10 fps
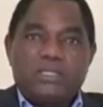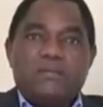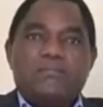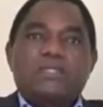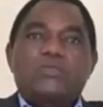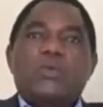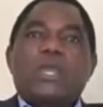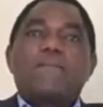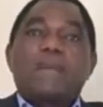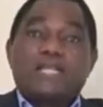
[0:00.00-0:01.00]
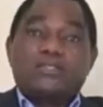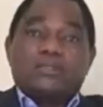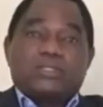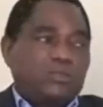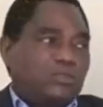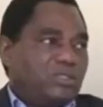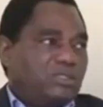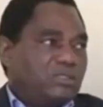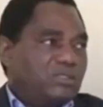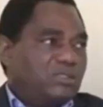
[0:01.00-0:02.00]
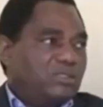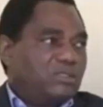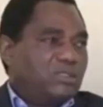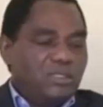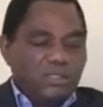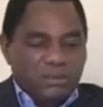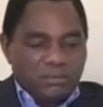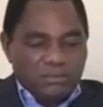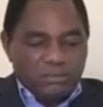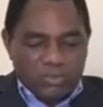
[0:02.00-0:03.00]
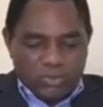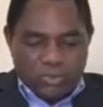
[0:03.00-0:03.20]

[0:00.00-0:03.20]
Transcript: it, but we are part of the solution. Mm-hmm.